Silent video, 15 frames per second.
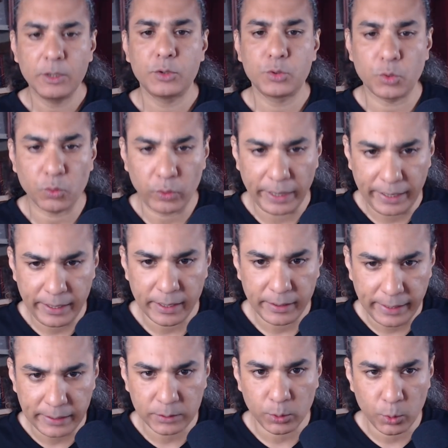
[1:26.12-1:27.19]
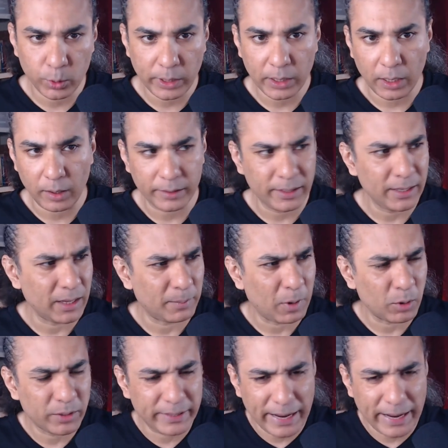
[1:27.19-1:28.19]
So India needs to do that. I think about